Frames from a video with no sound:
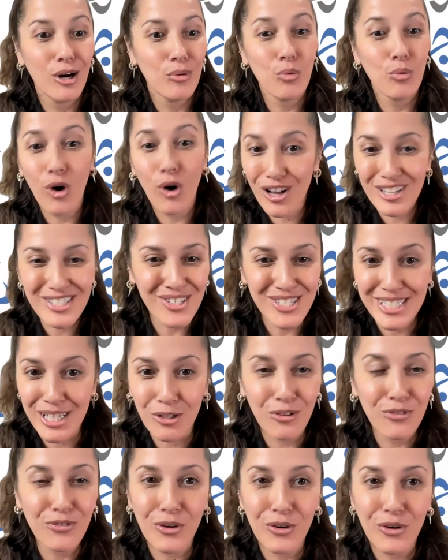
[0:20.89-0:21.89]
We'll also
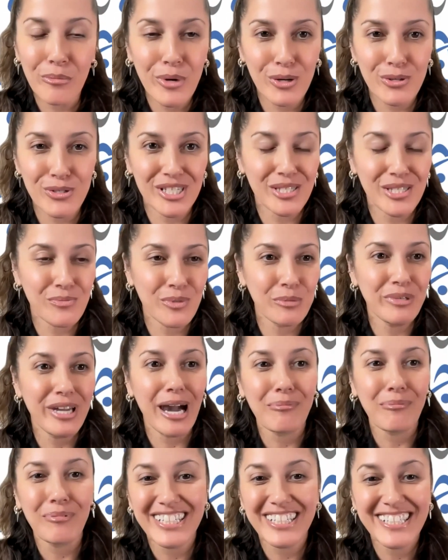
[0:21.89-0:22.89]
settle for emojis. We'd be
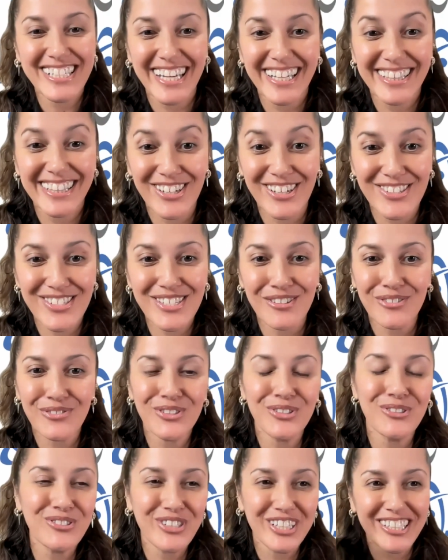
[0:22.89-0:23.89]
happy to take those. So if
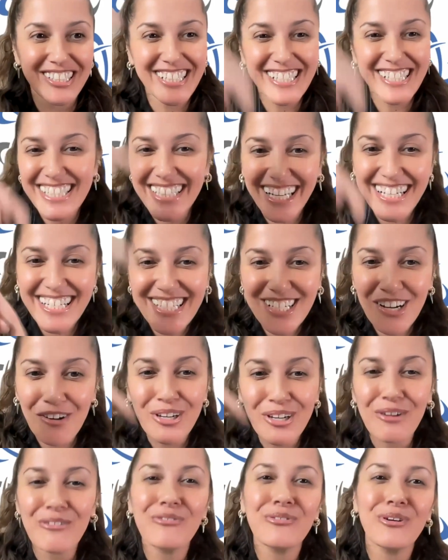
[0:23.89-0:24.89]
you could just let us know
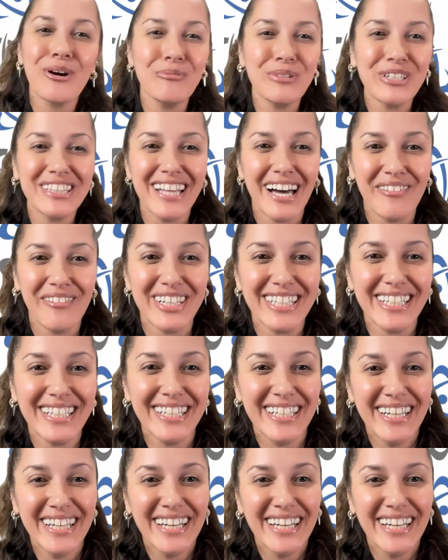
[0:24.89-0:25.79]
where you're from, we'd love it.